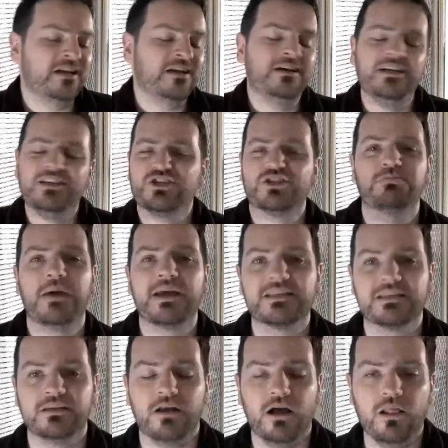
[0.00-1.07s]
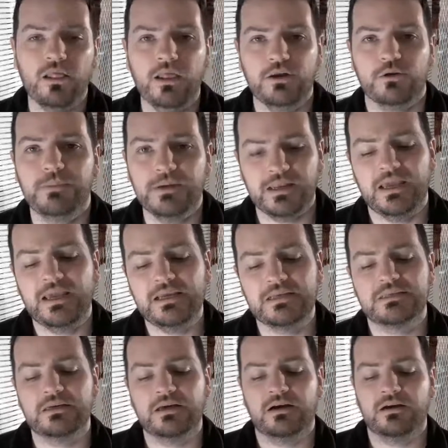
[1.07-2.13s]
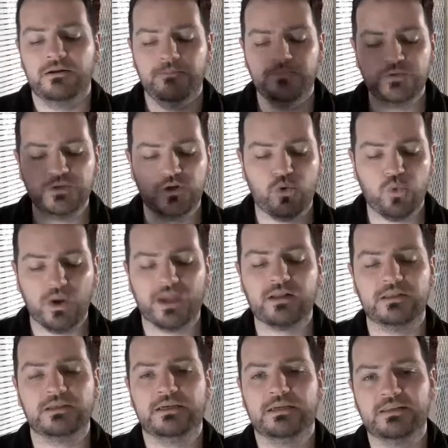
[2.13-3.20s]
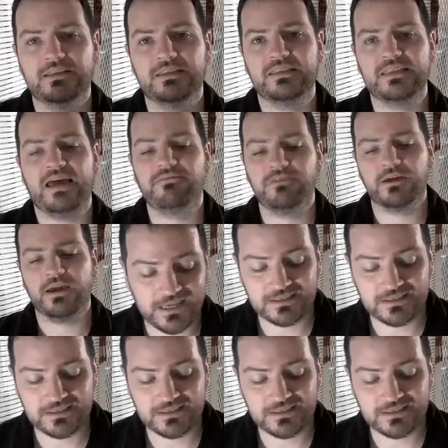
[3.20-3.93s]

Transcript: It just makes it a little bit easier to quickly navigate.